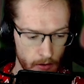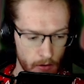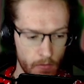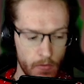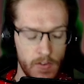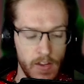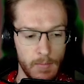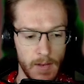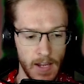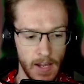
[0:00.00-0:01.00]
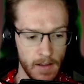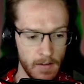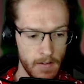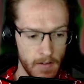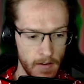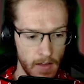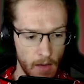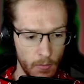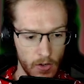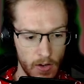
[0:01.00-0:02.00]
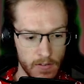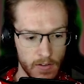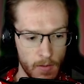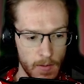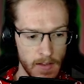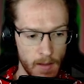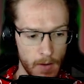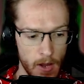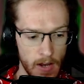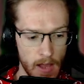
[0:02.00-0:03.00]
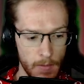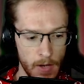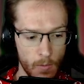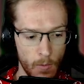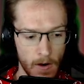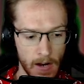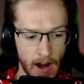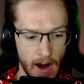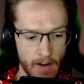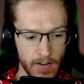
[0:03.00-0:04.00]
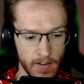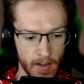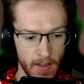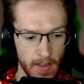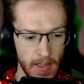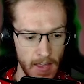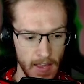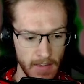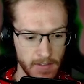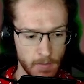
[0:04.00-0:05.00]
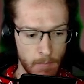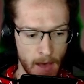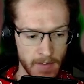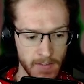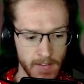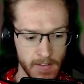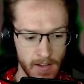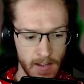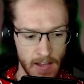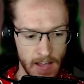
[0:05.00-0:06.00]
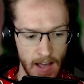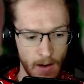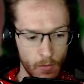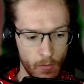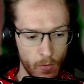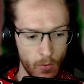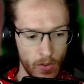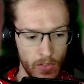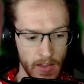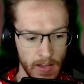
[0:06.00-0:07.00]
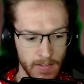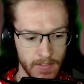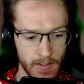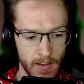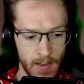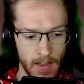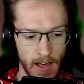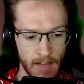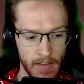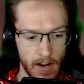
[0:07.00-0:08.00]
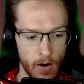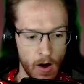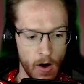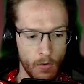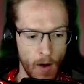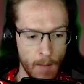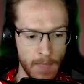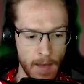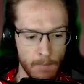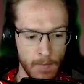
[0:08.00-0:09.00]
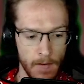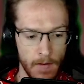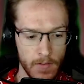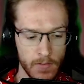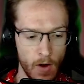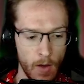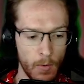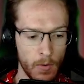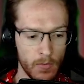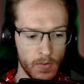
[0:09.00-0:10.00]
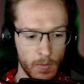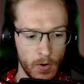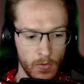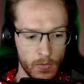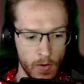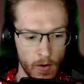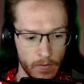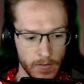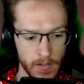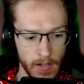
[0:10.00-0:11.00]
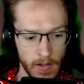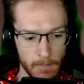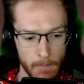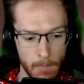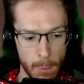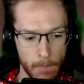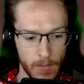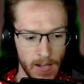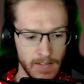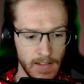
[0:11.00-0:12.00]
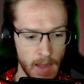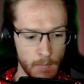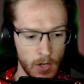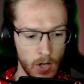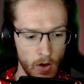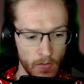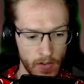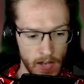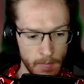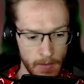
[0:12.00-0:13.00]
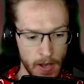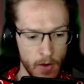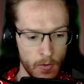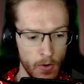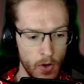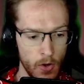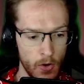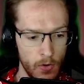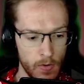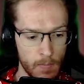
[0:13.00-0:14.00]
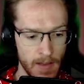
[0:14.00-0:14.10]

redeem in here. I want you guys to comment down below and let me know what character is the best out of all of these, and then I'll grab them. So I want someone who's obviously played the game a lot to let me know who the best